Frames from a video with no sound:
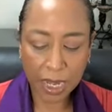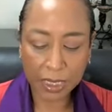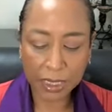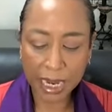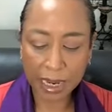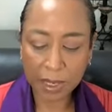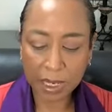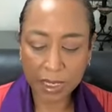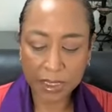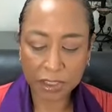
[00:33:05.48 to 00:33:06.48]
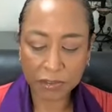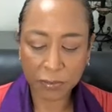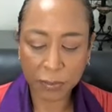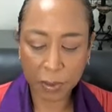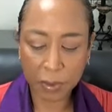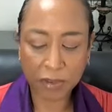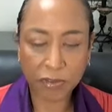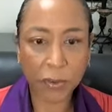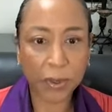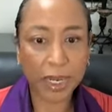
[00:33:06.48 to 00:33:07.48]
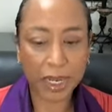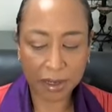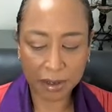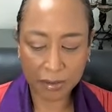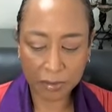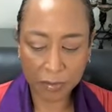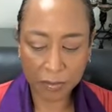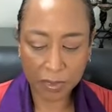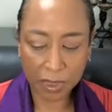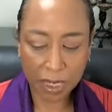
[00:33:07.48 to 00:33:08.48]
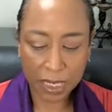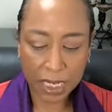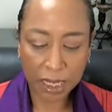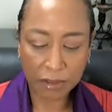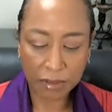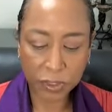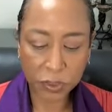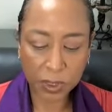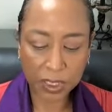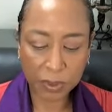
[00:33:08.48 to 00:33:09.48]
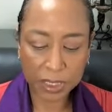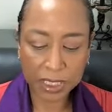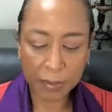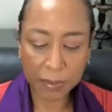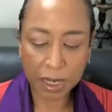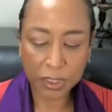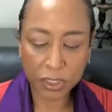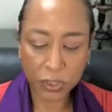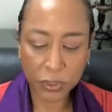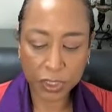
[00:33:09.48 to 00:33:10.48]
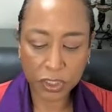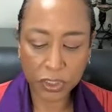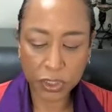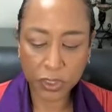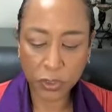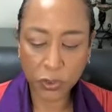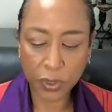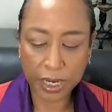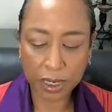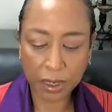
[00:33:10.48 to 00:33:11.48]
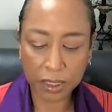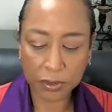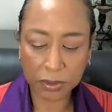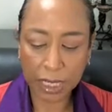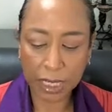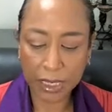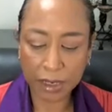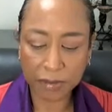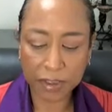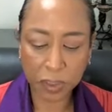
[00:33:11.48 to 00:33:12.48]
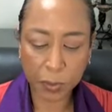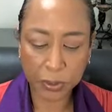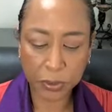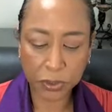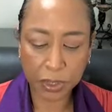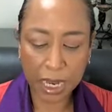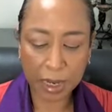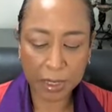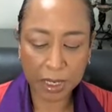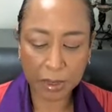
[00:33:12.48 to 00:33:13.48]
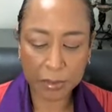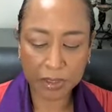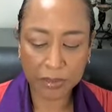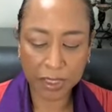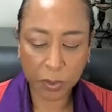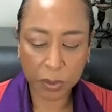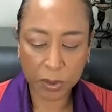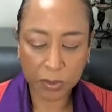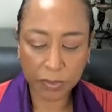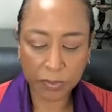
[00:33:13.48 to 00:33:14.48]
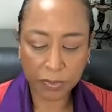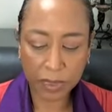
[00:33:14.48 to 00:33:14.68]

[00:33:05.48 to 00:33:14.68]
A light begins to form in the forehead. Eventually, with deep concentration, the tricolored light of the spiritual eye becomes visible.